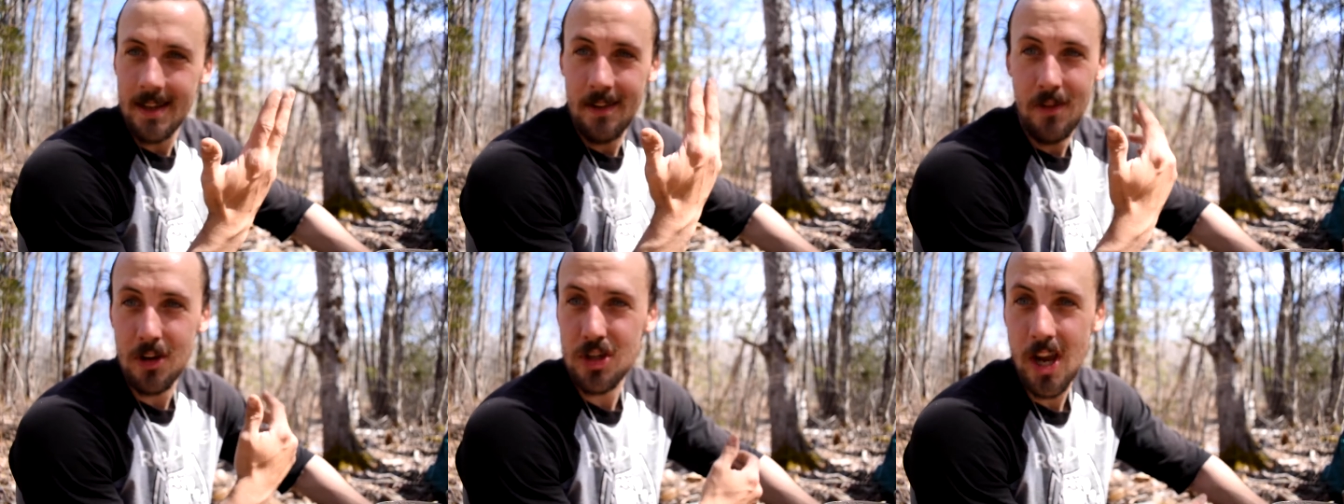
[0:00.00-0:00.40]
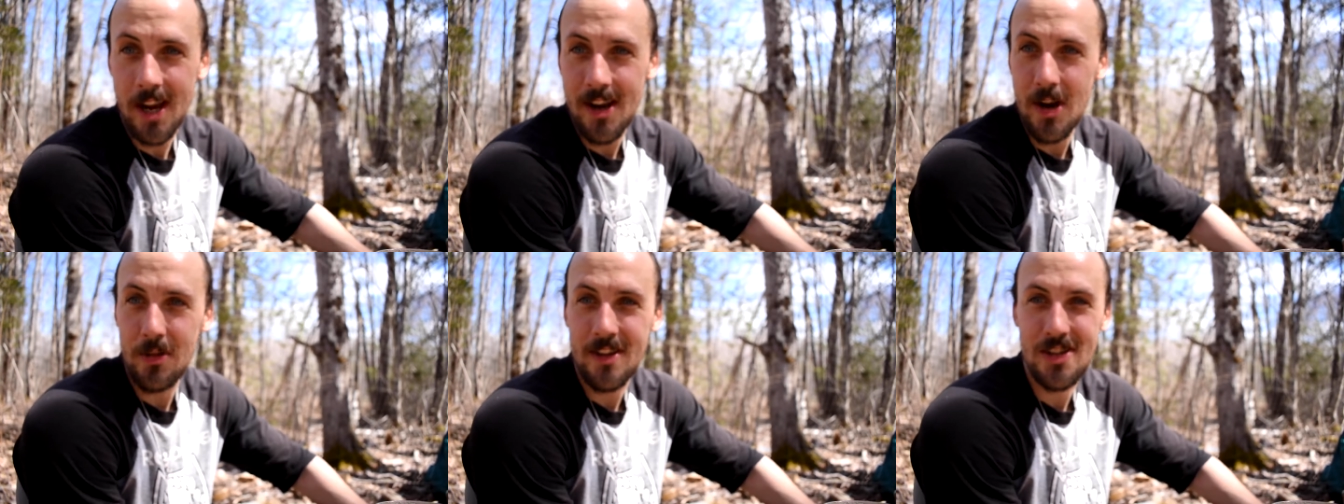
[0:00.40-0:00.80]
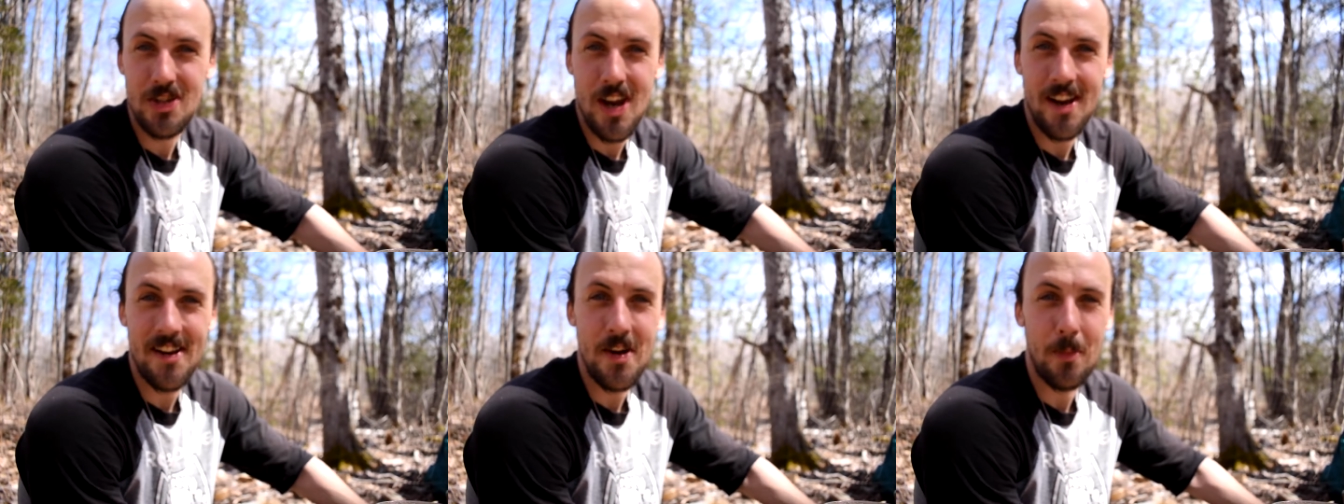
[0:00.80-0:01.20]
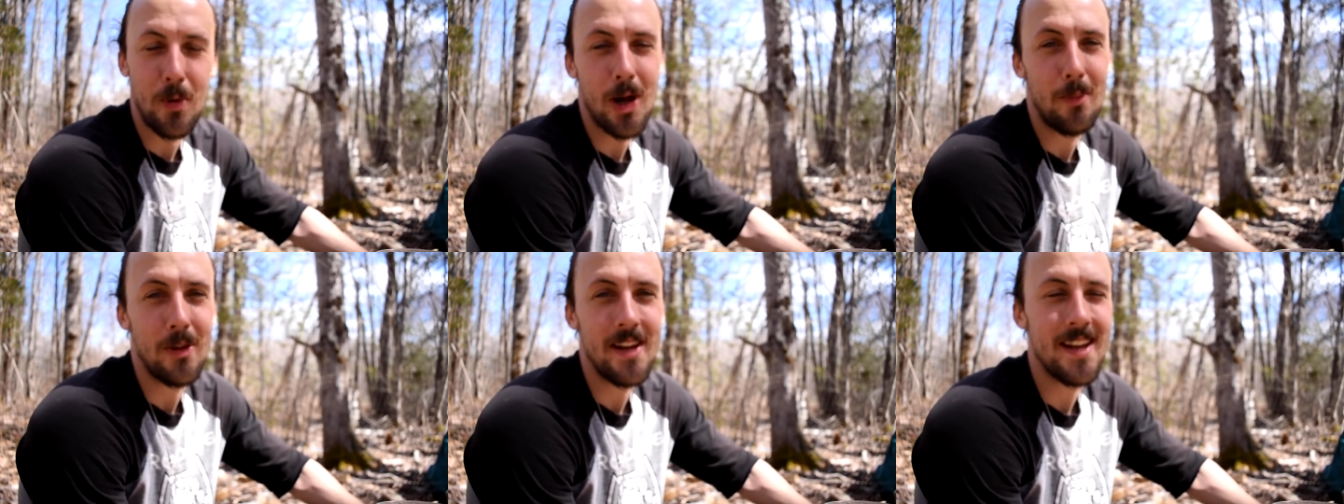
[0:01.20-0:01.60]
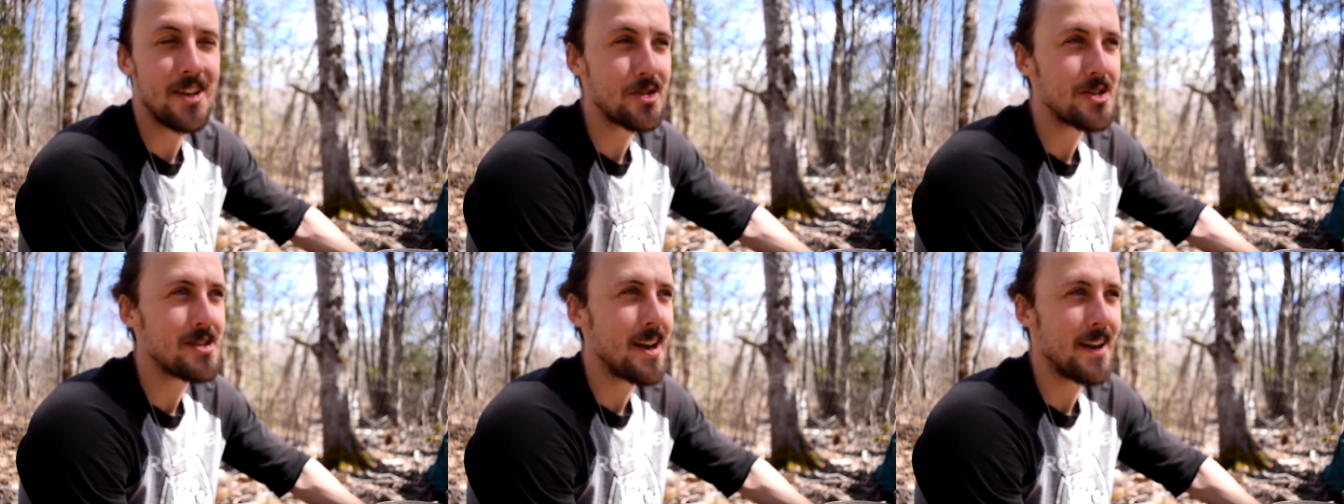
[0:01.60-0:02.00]
If you're checking out this channel, you're probably
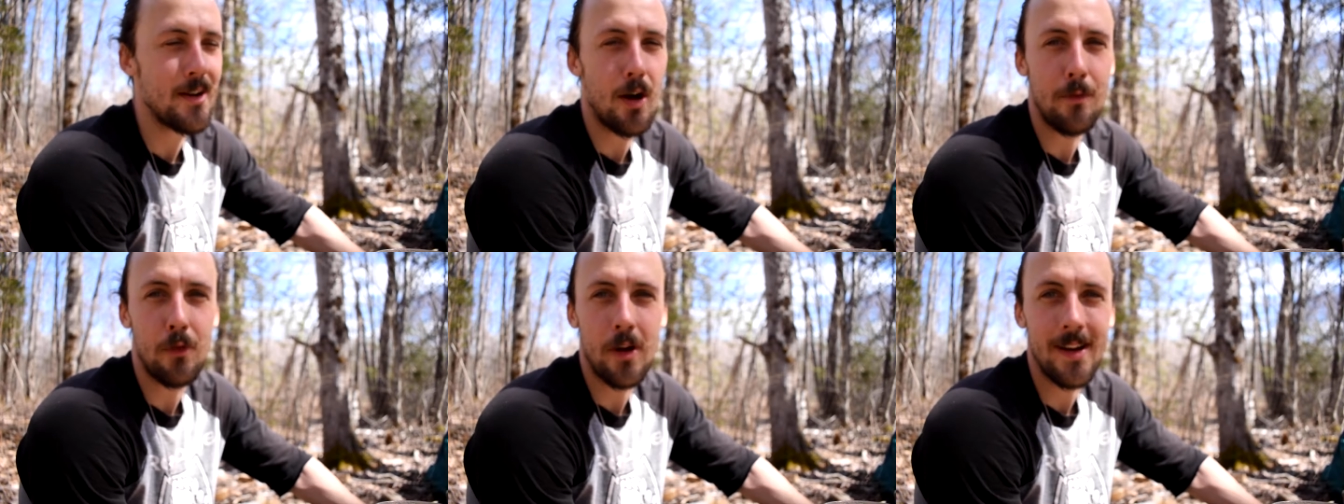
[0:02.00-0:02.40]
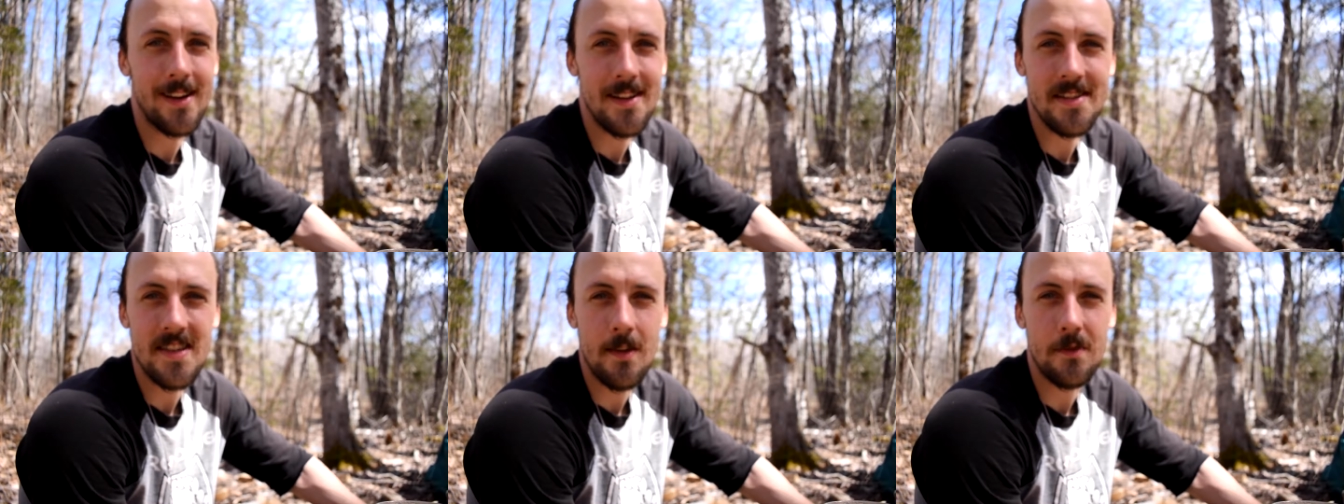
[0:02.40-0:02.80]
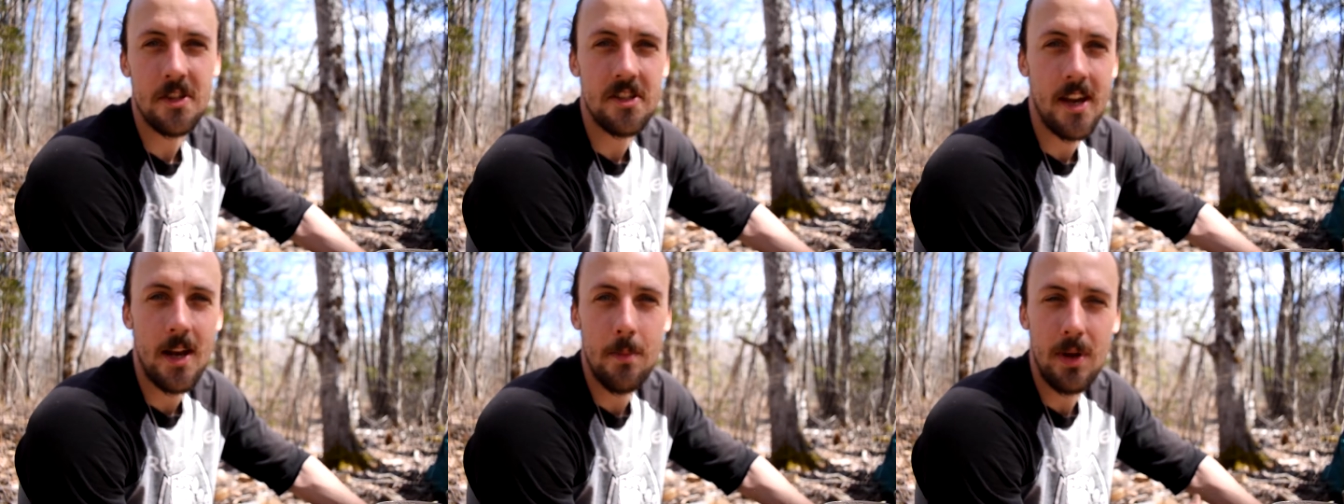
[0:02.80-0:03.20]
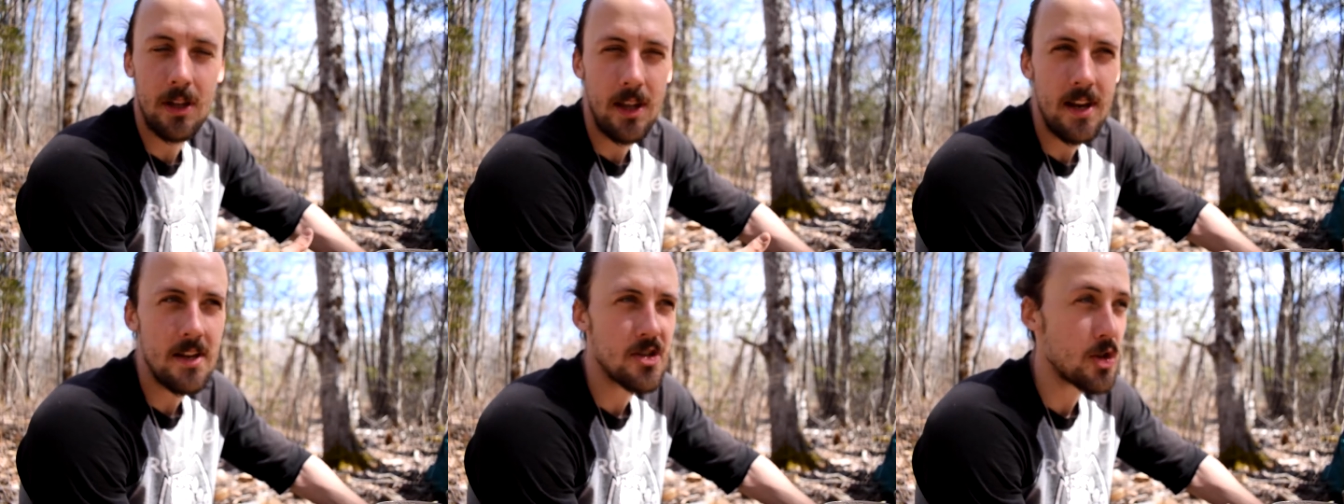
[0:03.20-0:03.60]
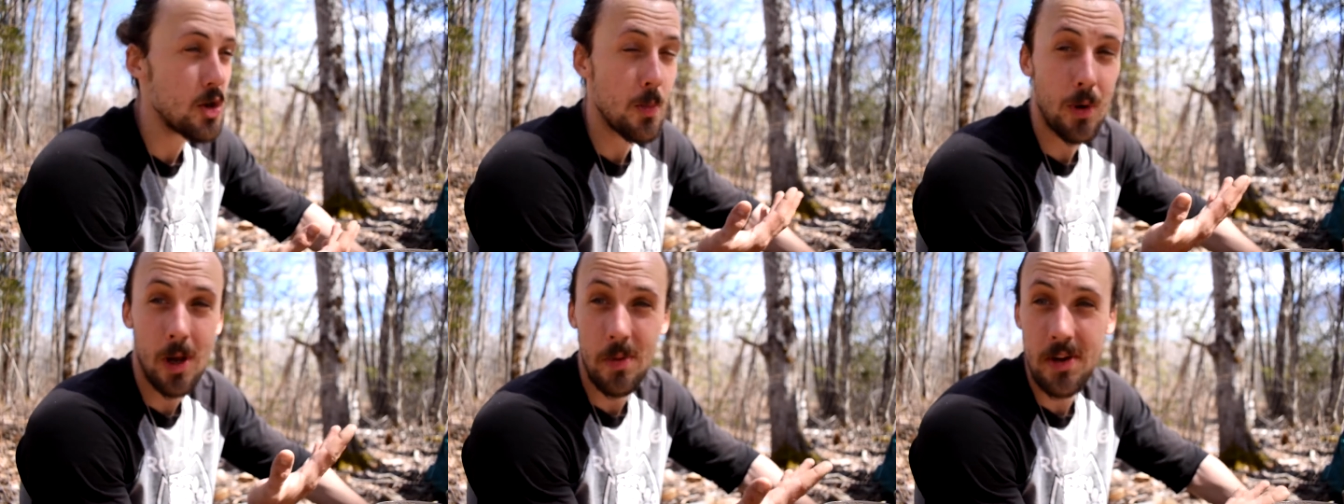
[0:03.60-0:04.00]
interested in off-grid and self-sustainability, so
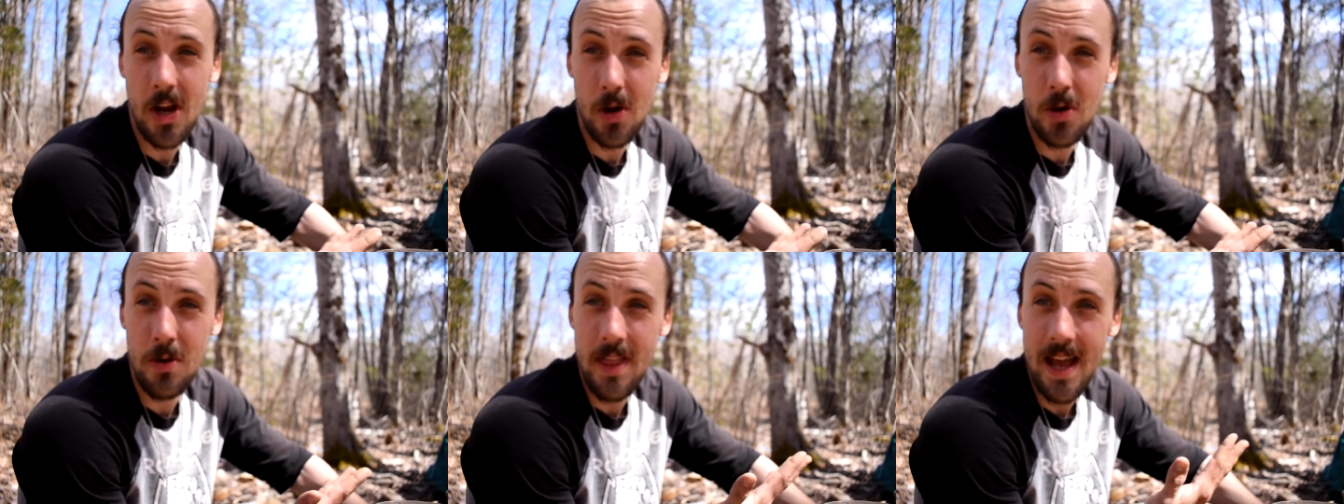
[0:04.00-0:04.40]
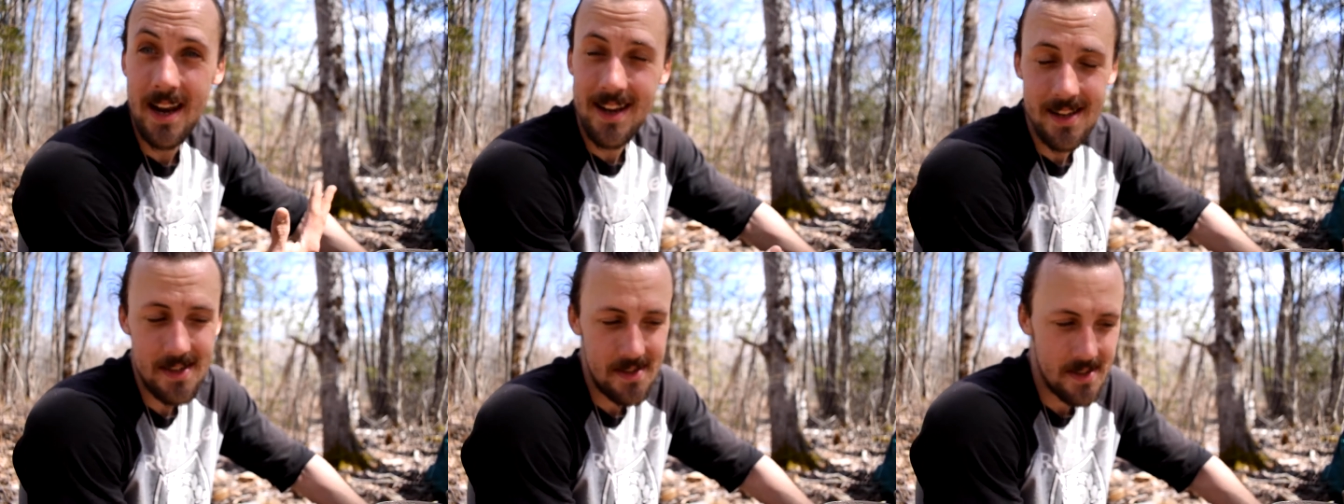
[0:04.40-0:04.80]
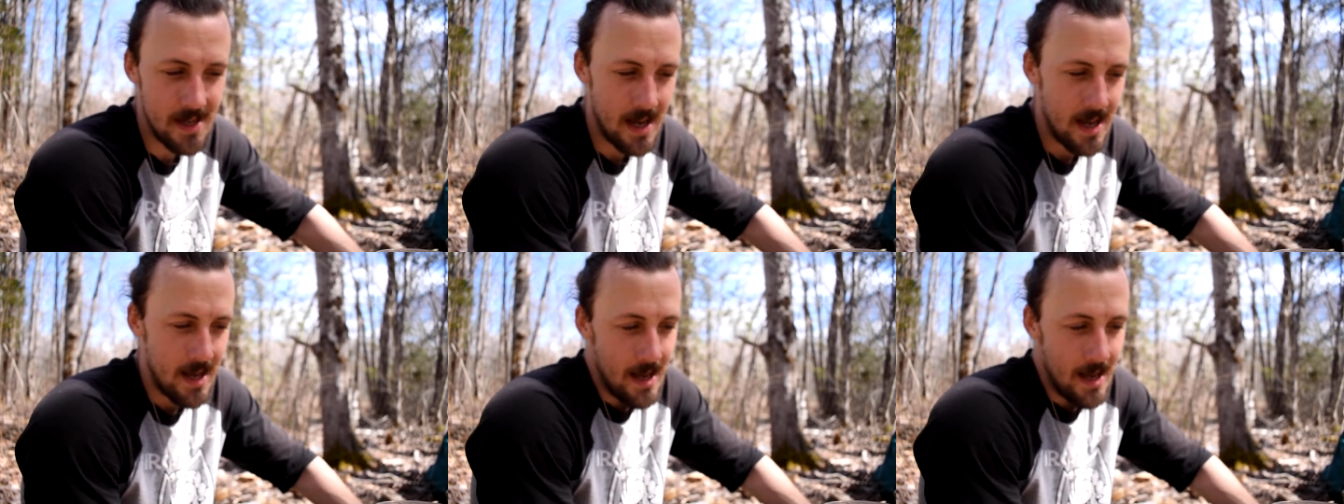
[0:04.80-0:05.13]
you probably know who that is.